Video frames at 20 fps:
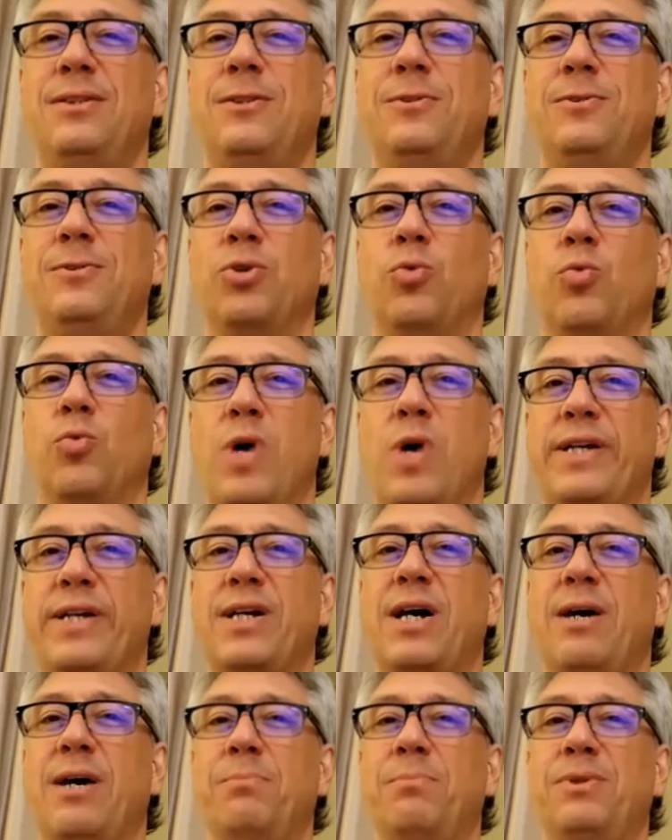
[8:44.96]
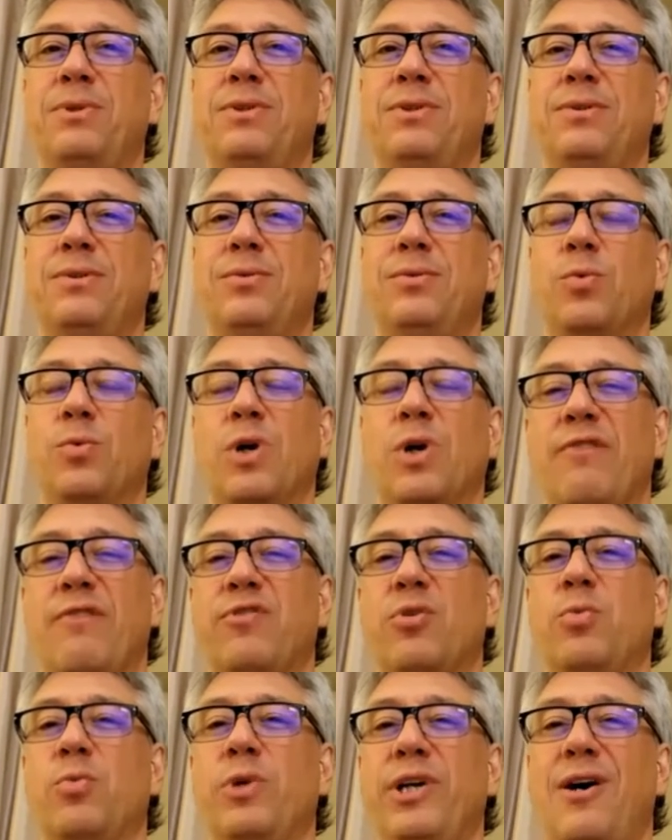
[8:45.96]
To wake up
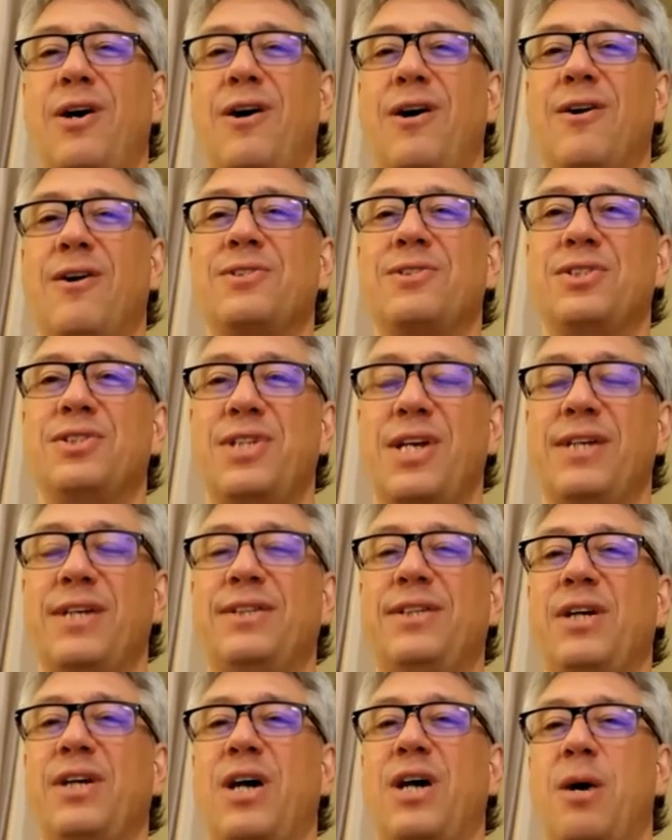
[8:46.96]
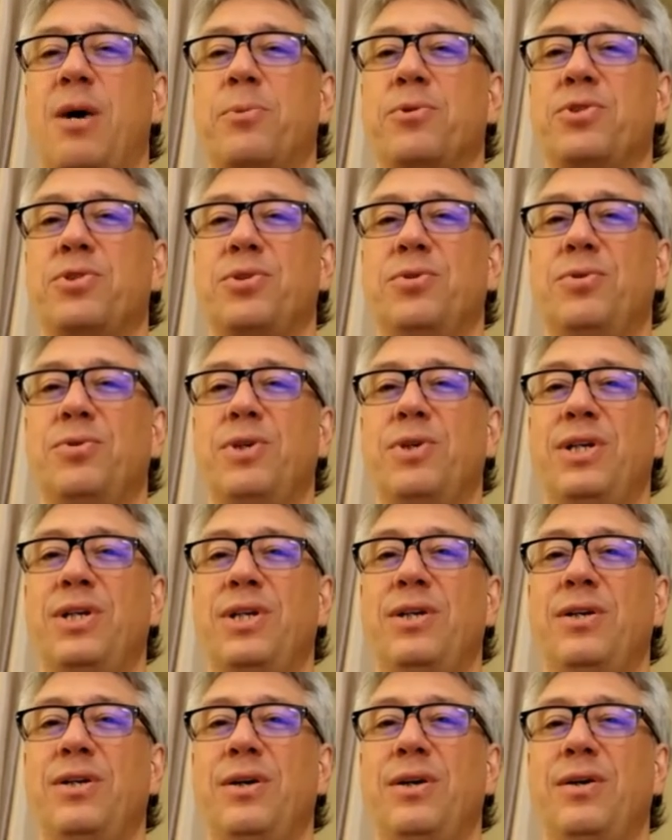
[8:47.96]
wherever we are, to take the
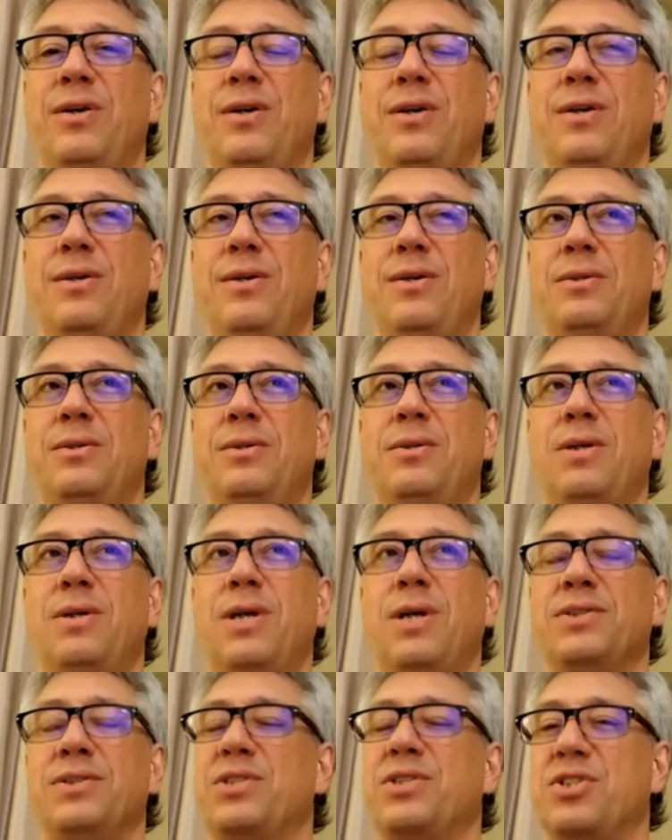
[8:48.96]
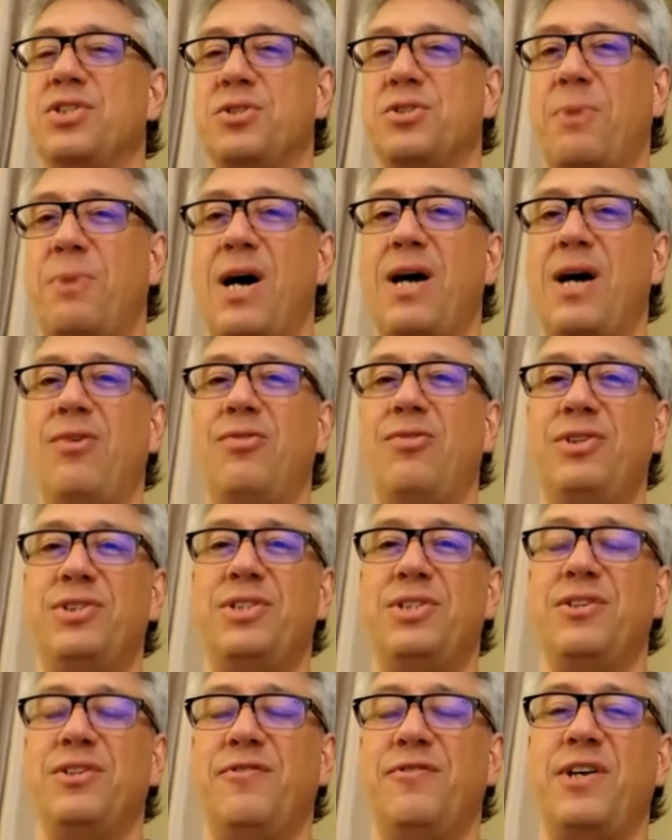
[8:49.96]
opportunity and to smile
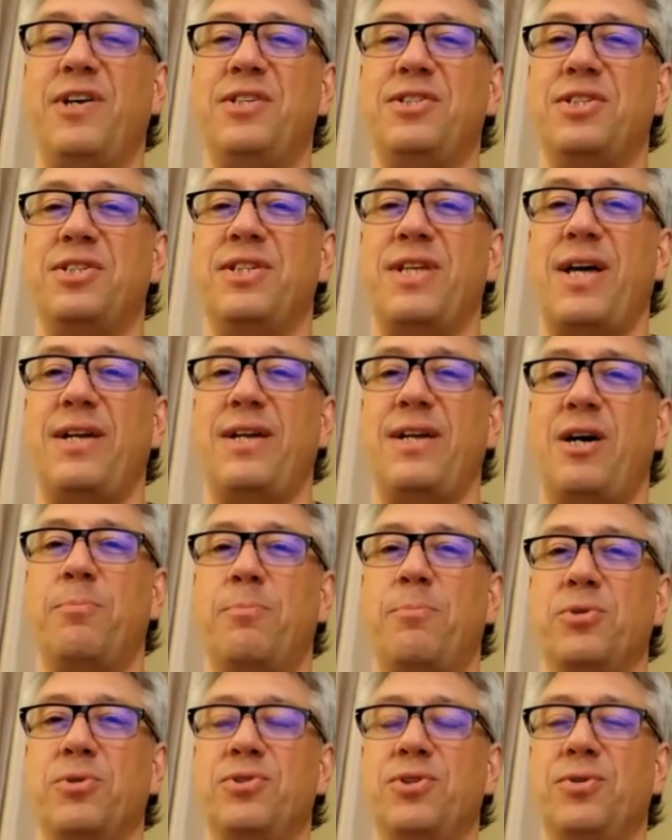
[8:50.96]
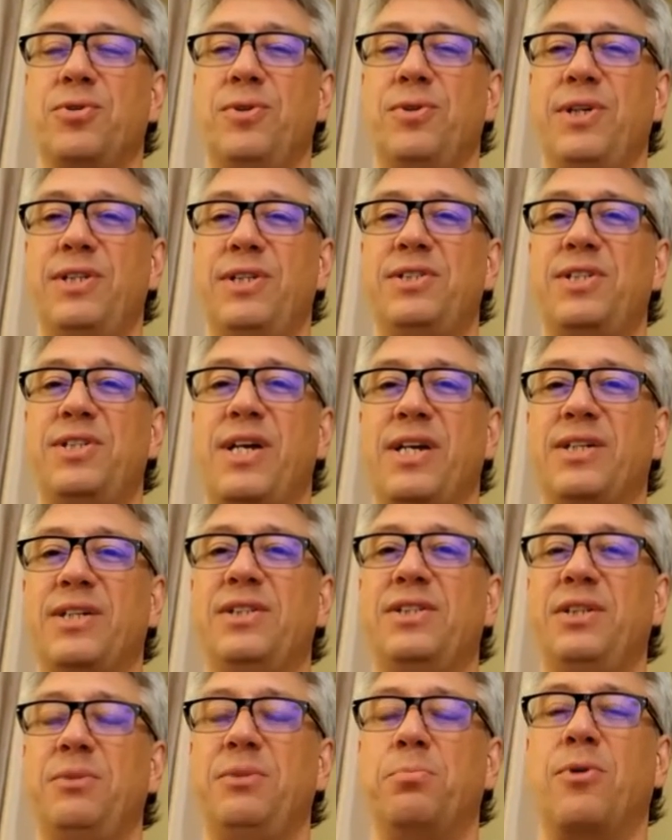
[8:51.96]
into the face of that opportunity, take a
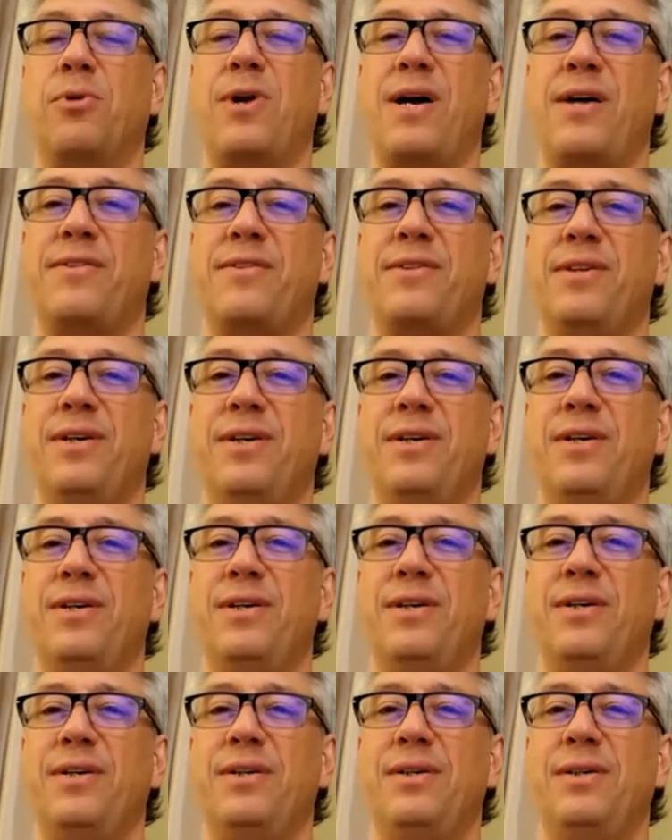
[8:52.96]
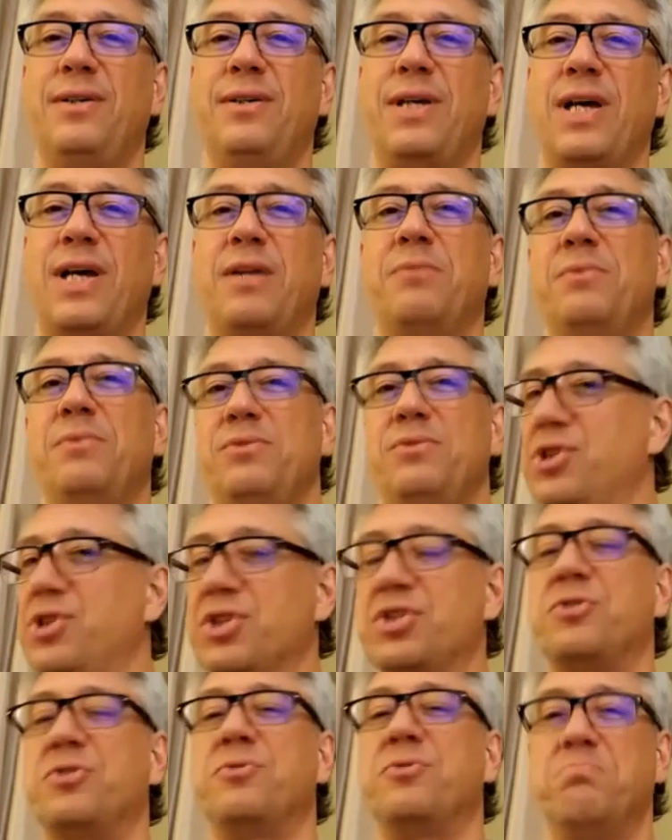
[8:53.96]
deep breath and
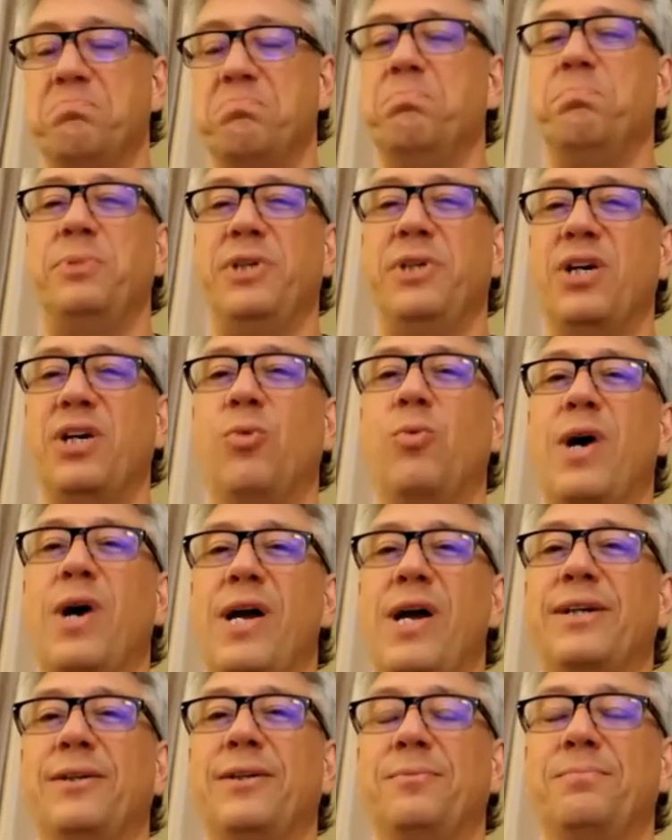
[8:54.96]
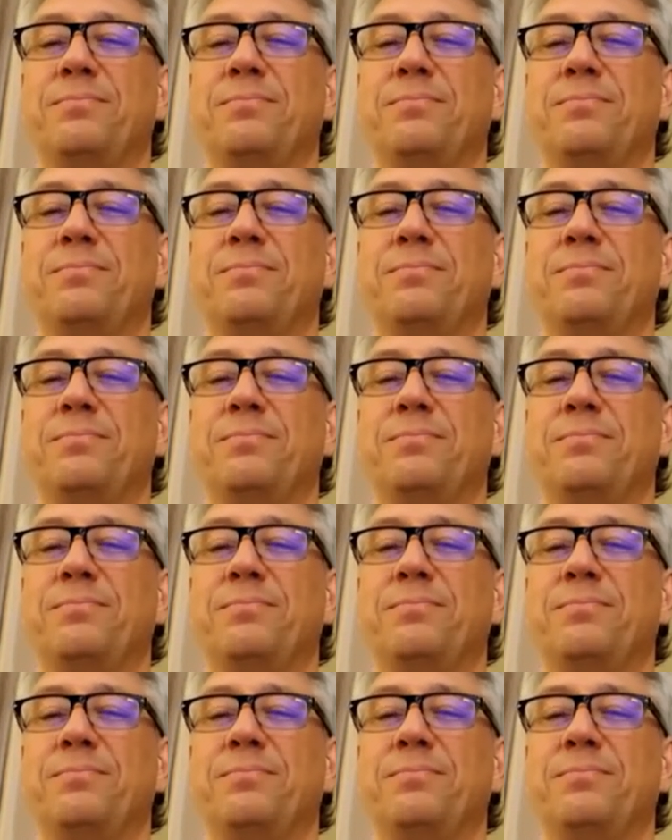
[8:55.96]
just be awake.